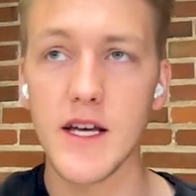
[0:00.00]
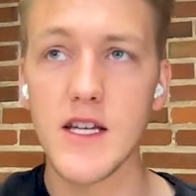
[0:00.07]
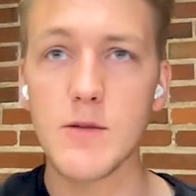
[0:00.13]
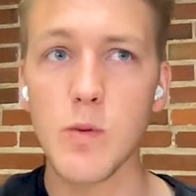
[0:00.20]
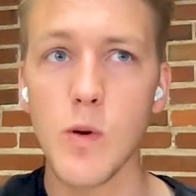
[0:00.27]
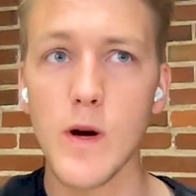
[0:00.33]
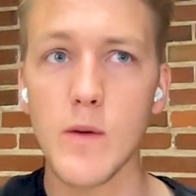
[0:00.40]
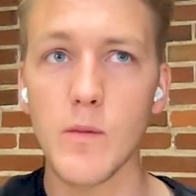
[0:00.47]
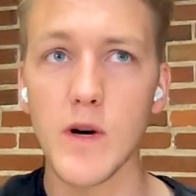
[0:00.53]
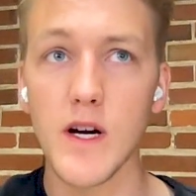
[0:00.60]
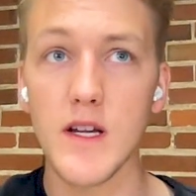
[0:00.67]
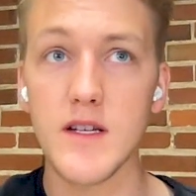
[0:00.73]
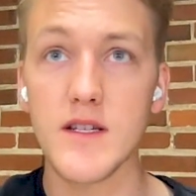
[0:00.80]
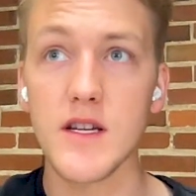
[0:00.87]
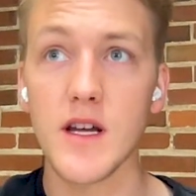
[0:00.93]
And his point
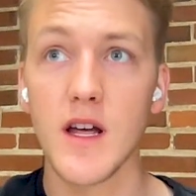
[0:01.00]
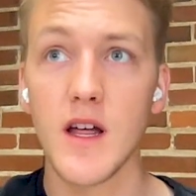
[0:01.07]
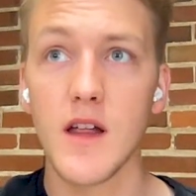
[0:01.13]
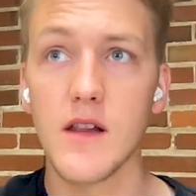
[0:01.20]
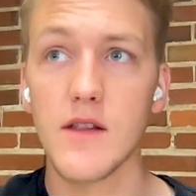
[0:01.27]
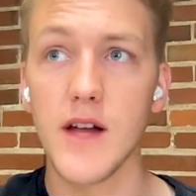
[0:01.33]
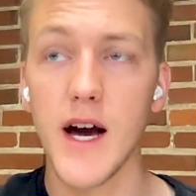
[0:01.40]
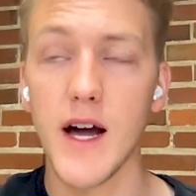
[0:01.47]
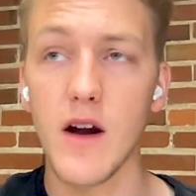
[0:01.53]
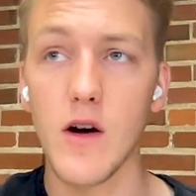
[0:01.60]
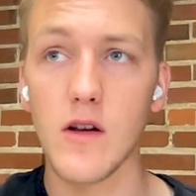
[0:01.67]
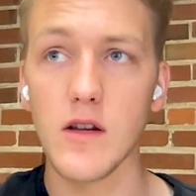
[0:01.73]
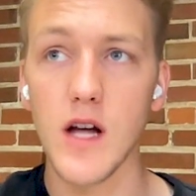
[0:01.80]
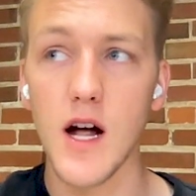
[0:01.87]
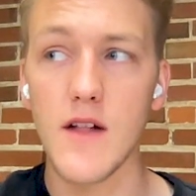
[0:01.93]
was
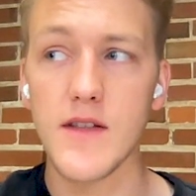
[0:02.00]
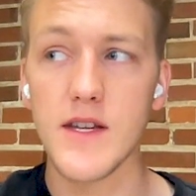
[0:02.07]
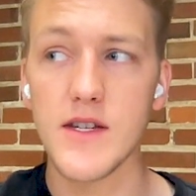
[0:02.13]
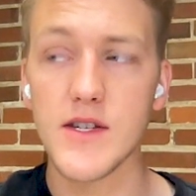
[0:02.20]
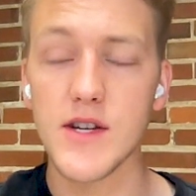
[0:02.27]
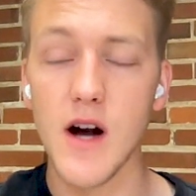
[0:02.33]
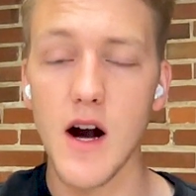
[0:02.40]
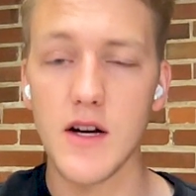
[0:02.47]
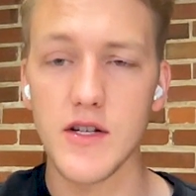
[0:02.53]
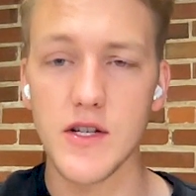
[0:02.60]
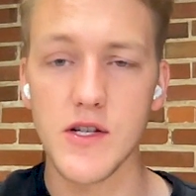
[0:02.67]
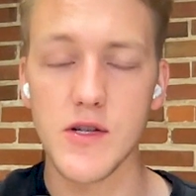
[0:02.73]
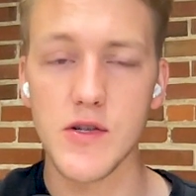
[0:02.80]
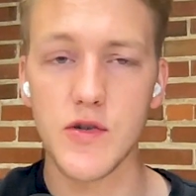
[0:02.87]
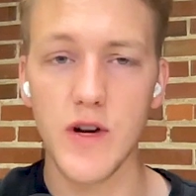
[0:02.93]
that a lot of these
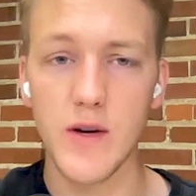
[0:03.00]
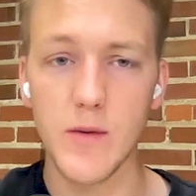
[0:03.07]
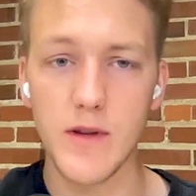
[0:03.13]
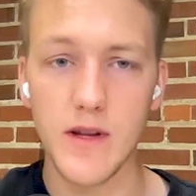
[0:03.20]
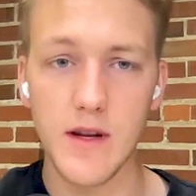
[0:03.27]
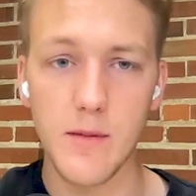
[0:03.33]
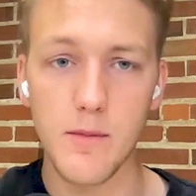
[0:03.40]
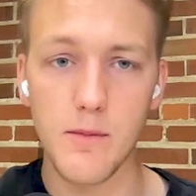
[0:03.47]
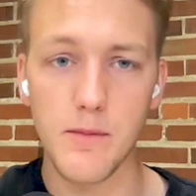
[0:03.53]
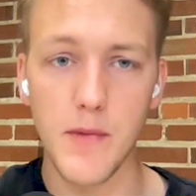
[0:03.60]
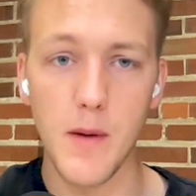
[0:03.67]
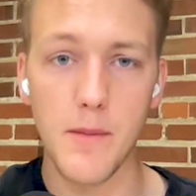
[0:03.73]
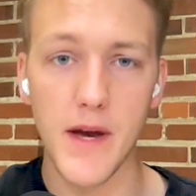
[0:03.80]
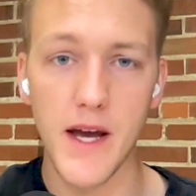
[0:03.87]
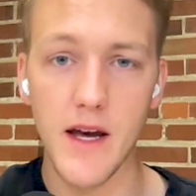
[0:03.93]
stocks just trade within a,
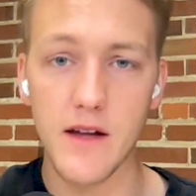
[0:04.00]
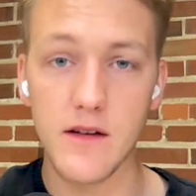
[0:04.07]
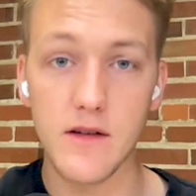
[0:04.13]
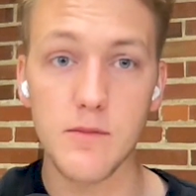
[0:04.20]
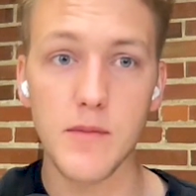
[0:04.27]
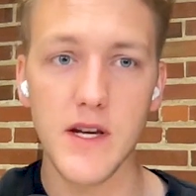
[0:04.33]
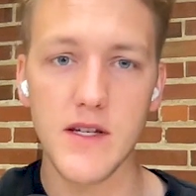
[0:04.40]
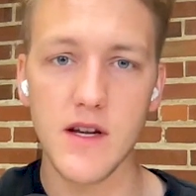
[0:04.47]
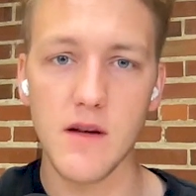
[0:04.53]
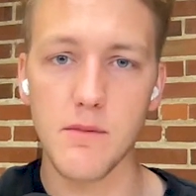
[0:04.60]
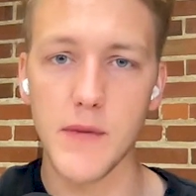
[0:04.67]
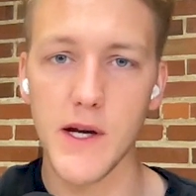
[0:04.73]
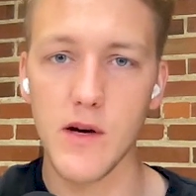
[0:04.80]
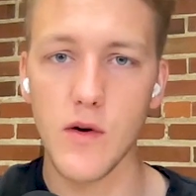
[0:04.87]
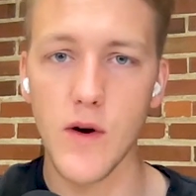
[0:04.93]
a band based
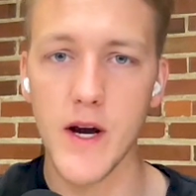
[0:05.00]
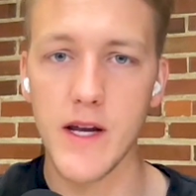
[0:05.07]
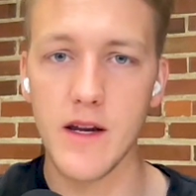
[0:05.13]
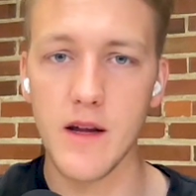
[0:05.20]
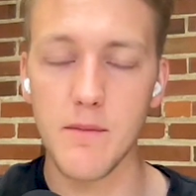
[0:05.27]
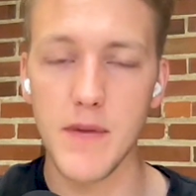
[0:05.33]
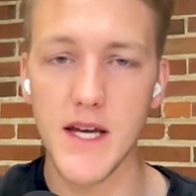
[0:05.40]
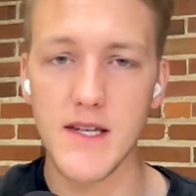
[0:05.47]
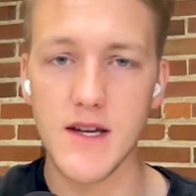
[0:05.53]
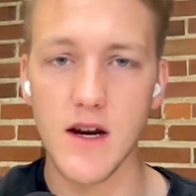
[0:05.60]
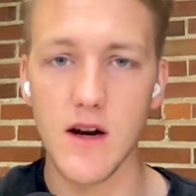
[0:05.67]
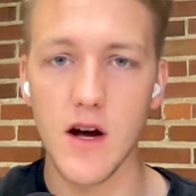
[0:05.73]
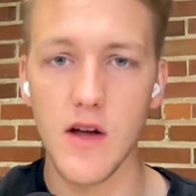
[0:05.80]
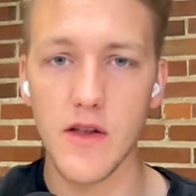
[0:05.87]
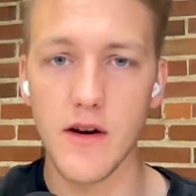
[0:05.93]
on Bitcoin and
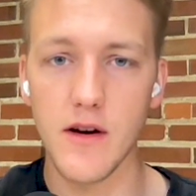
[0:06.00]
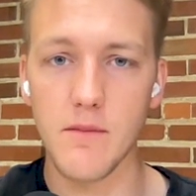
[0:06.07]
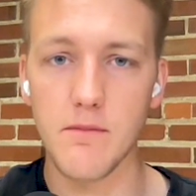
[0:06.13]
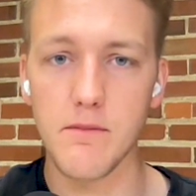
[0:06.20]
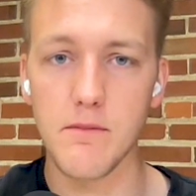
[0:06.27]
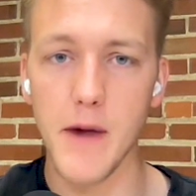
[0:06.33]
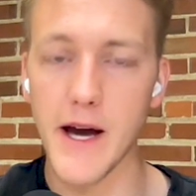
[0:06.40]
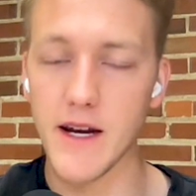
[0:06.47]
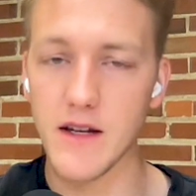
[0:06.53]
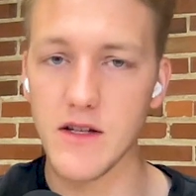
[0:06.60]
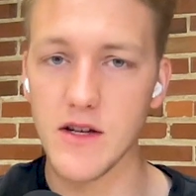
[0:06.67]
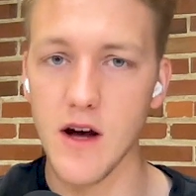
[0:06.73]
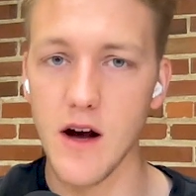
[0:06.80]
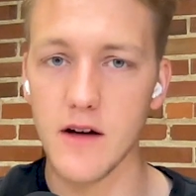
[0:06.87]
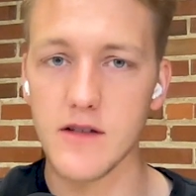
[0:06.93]
based on other
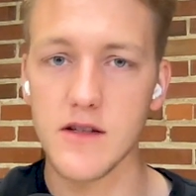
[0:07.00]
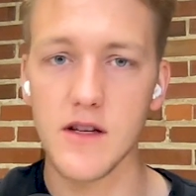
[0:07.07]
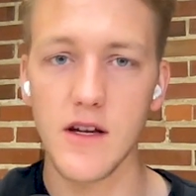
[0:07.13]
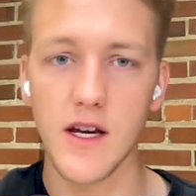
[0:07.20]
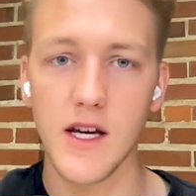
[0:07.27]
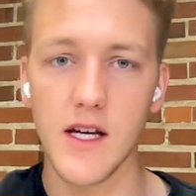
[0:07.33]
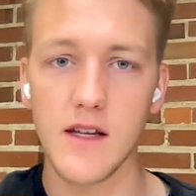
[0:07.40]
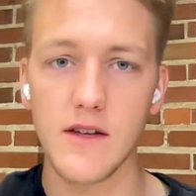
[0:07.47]
mining stocks.